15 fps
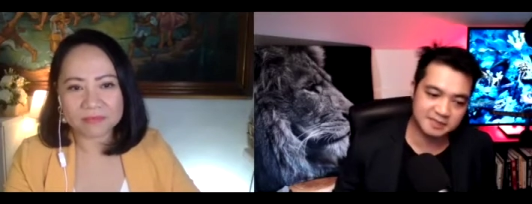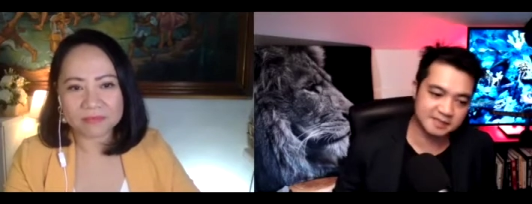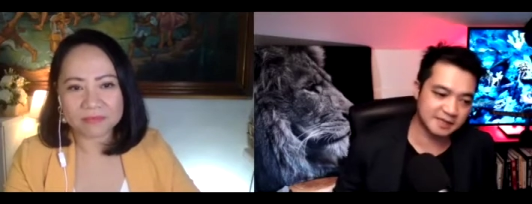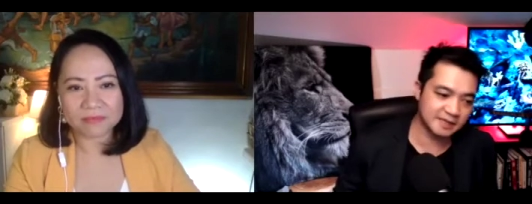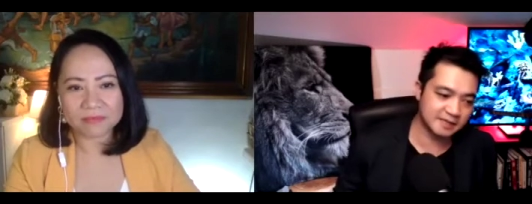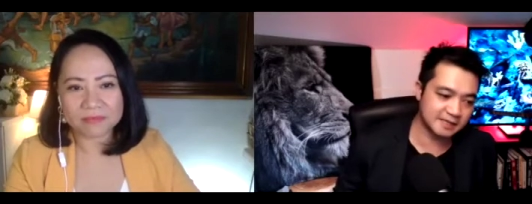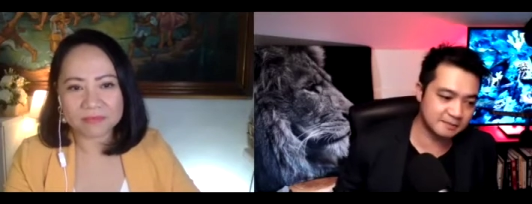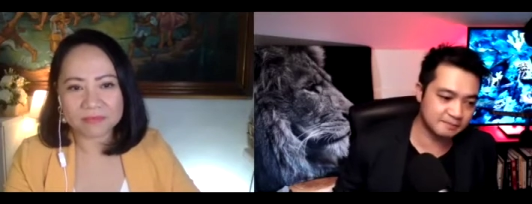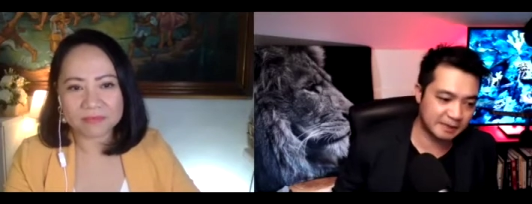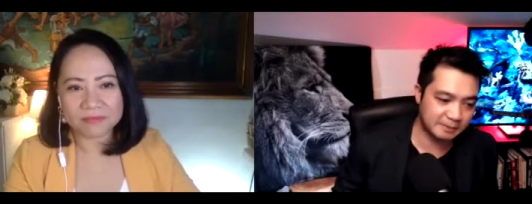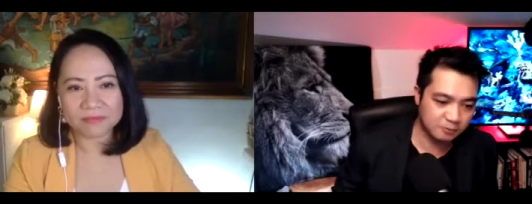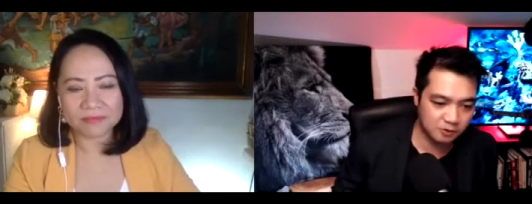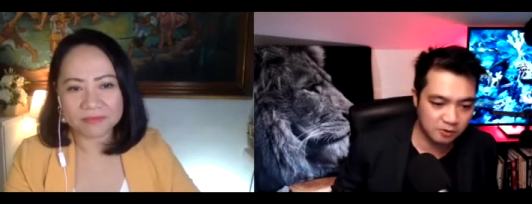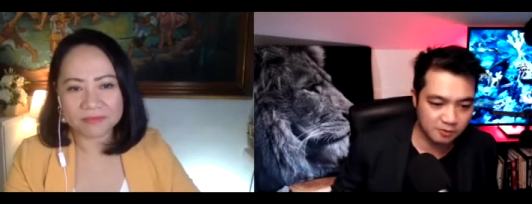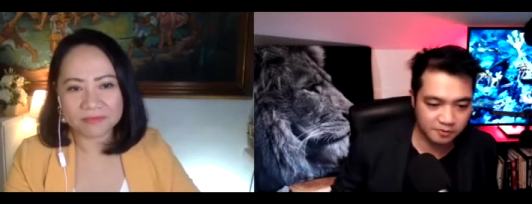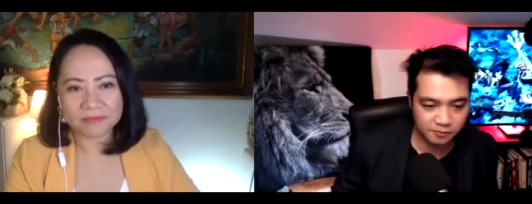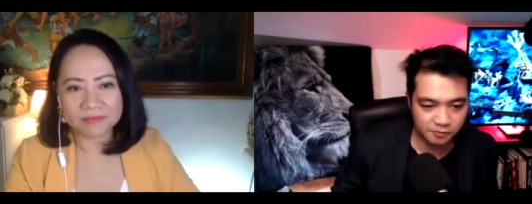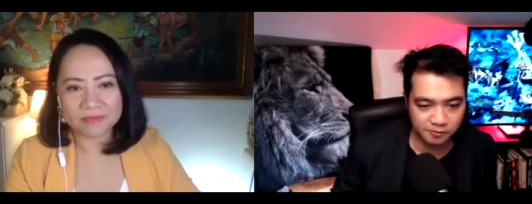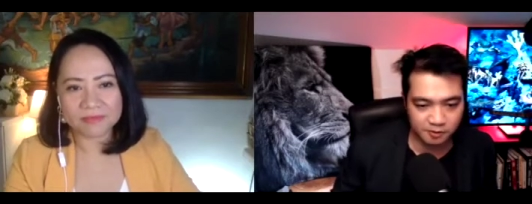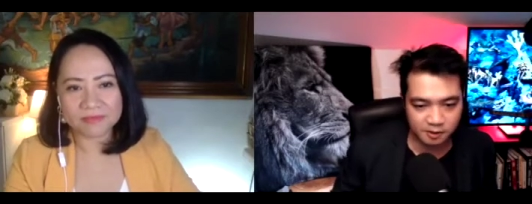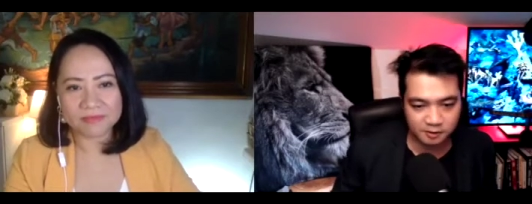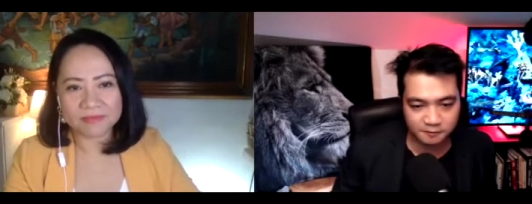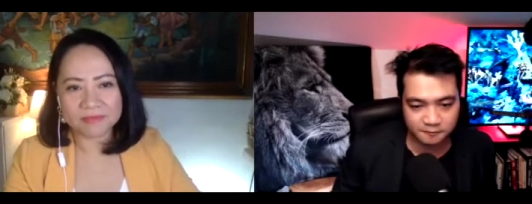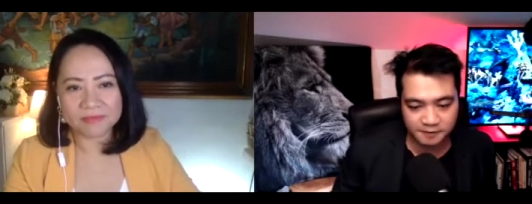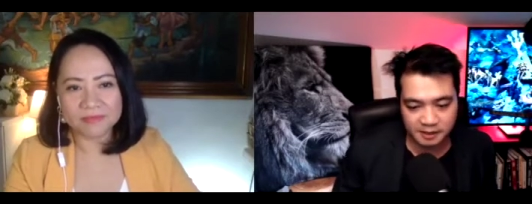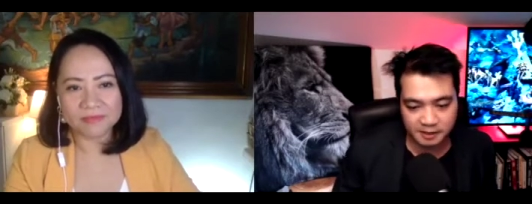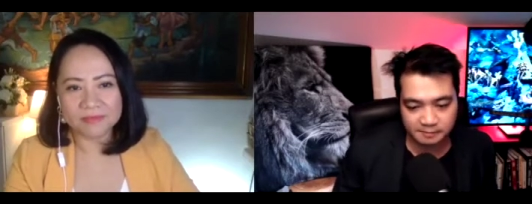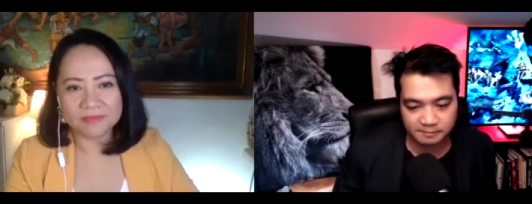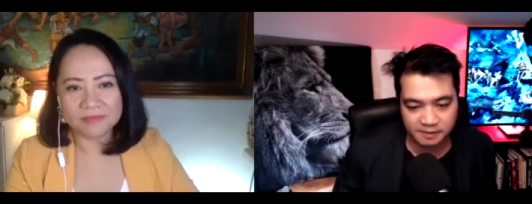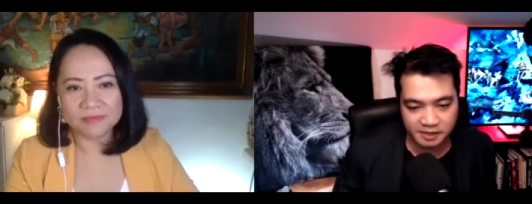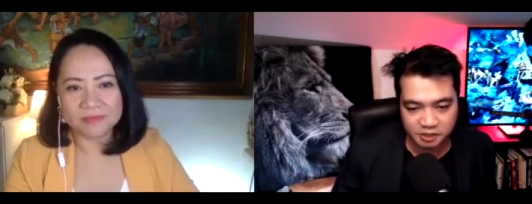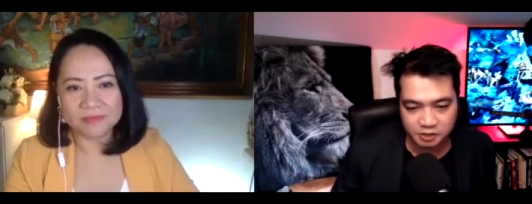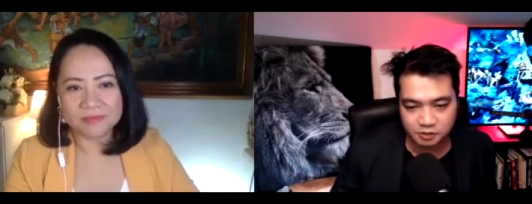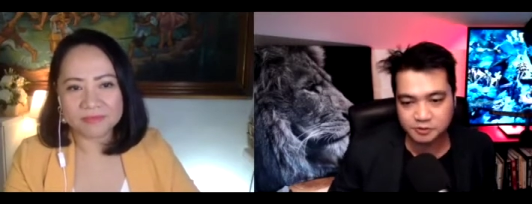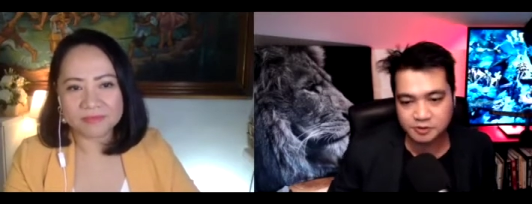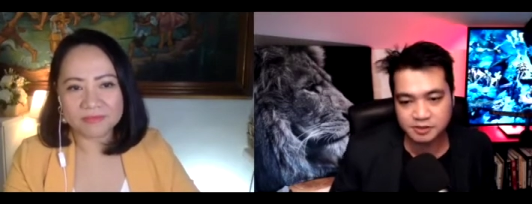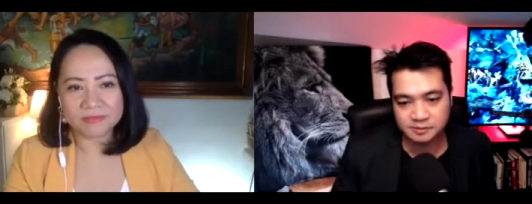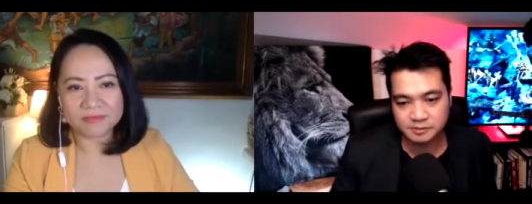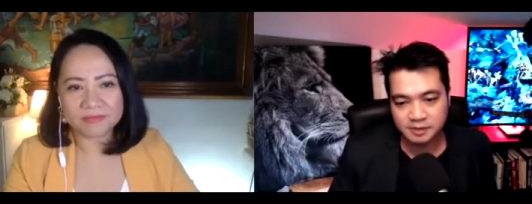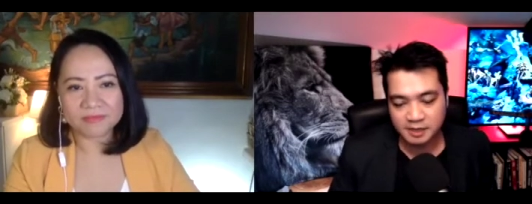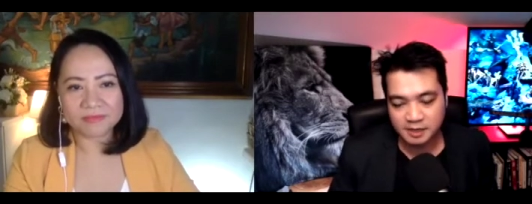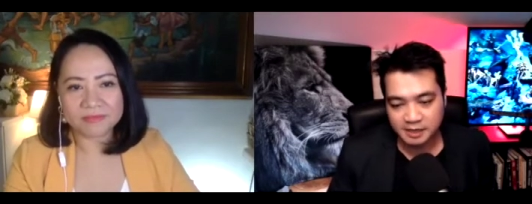Speaker 1: There's people going through a lot of um, issues and